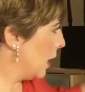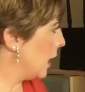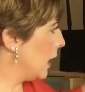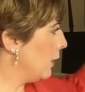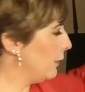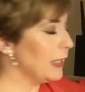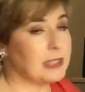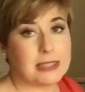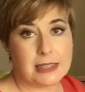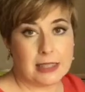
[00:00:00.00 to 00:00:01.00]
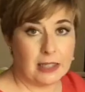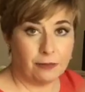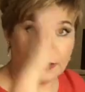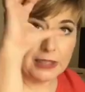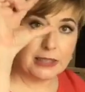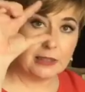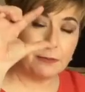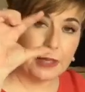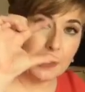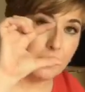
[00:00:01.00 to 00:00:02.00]
If it's
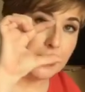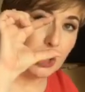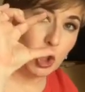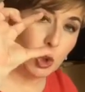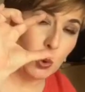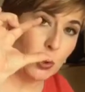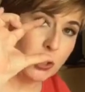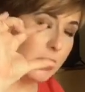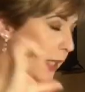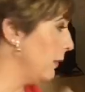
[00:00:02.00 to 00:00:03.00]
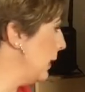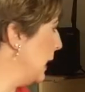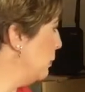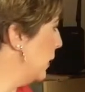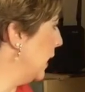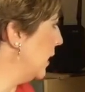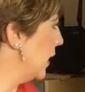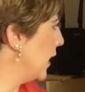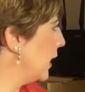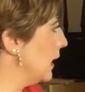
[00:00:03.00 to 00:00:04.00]
very short, if the
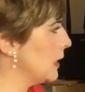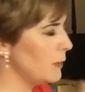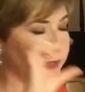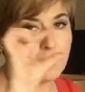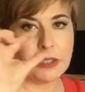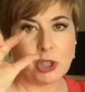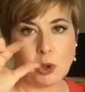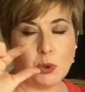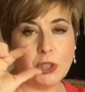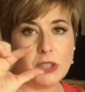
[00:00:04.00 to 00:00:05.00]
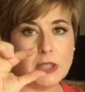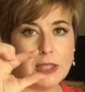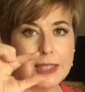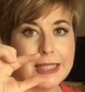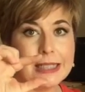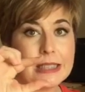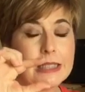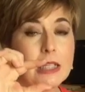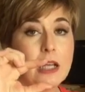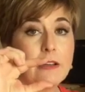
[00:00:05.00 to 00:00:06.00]
bar is very short, it's
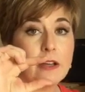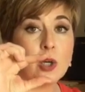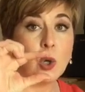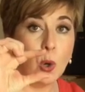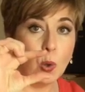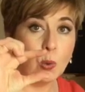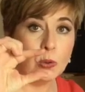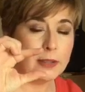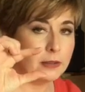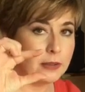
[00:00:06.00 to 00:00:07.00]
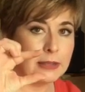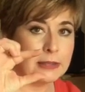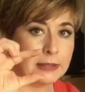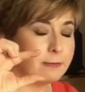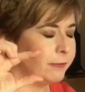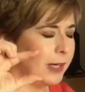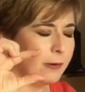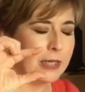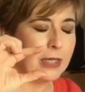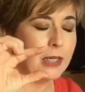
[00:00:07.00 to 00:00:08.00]
cold, it's
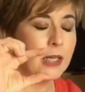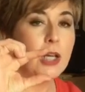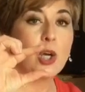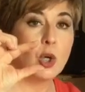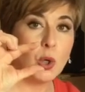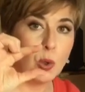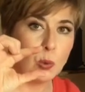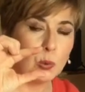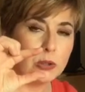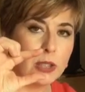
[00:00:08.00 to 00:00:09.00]
very cold.